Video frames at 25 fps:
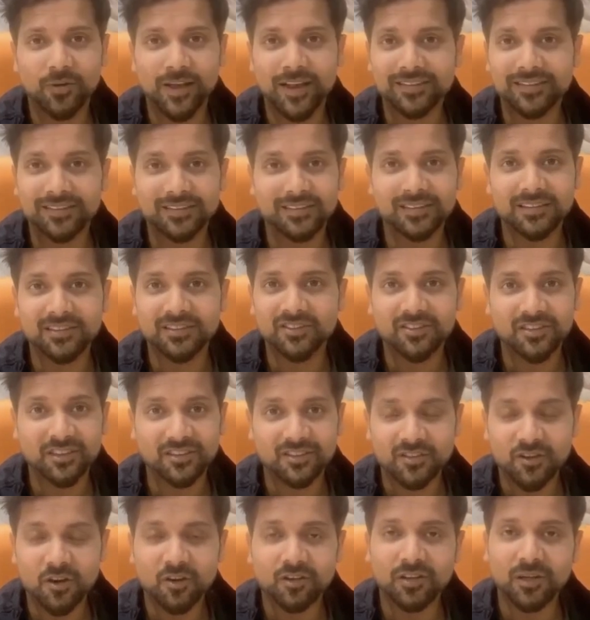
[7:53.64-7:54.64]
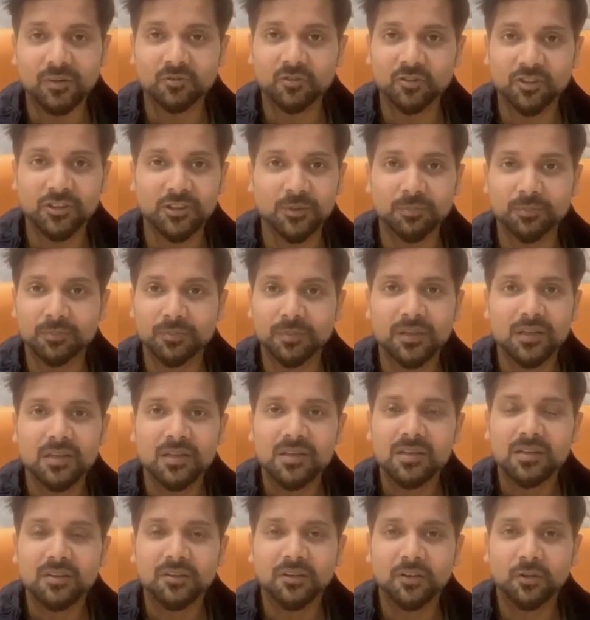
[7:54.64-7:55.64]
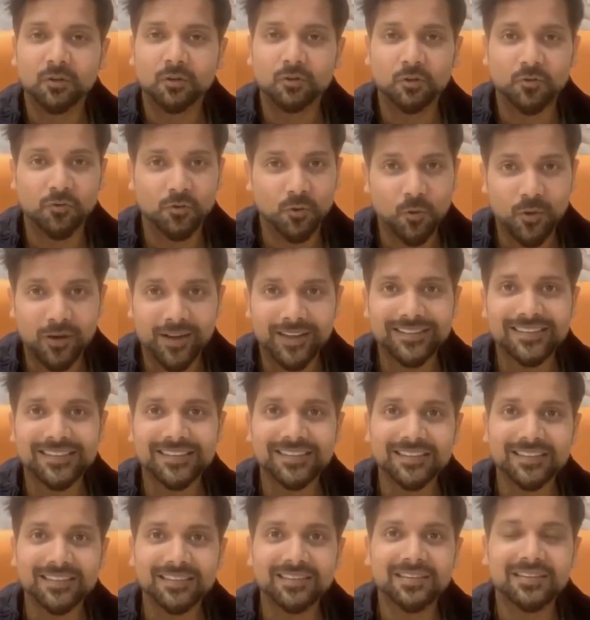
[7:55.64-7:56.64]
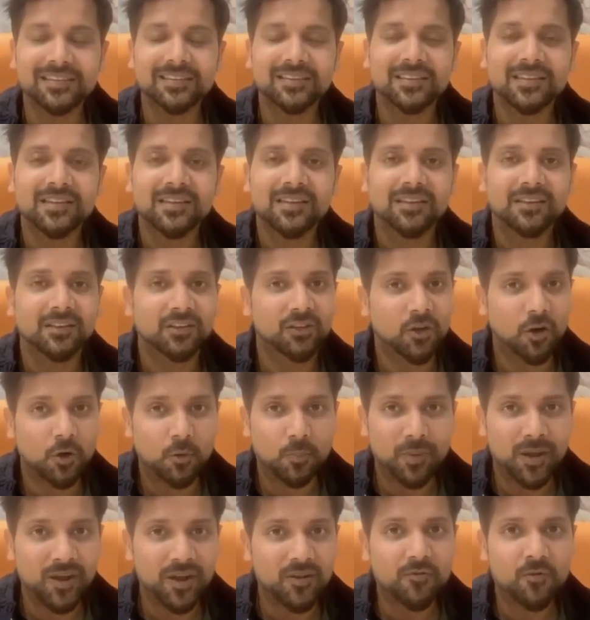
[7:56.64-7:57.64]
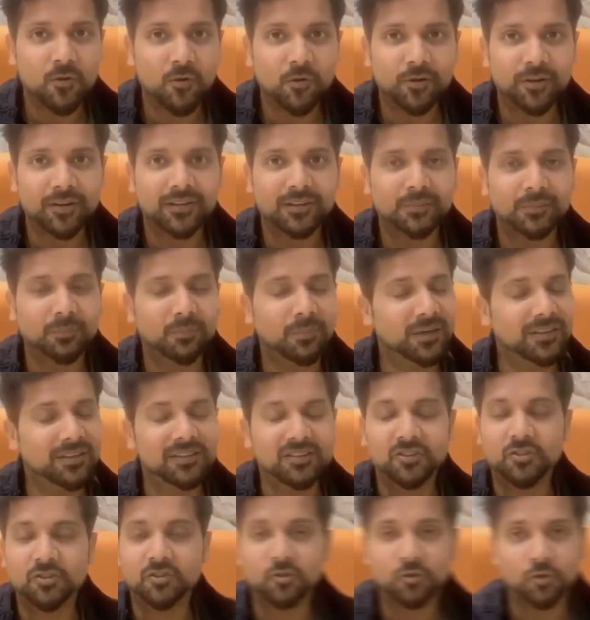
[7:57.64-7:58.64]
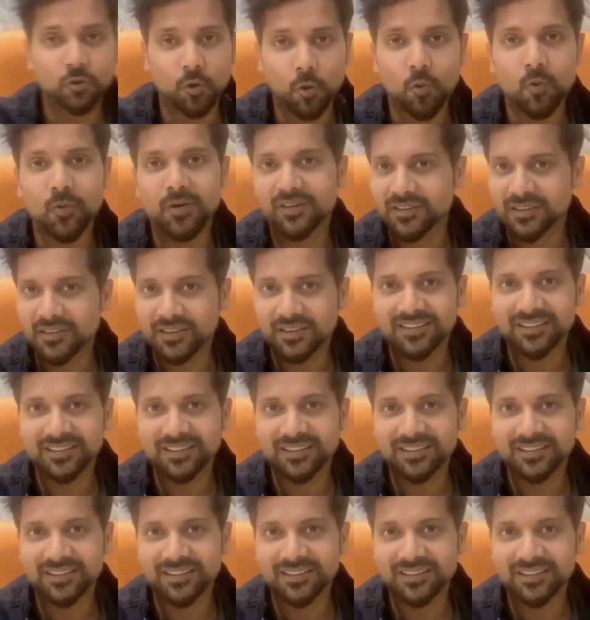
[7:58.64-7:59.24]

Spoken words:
Excellence does not come cheap. You know, so if you want excellence, you gotta pay for it, but it's so worth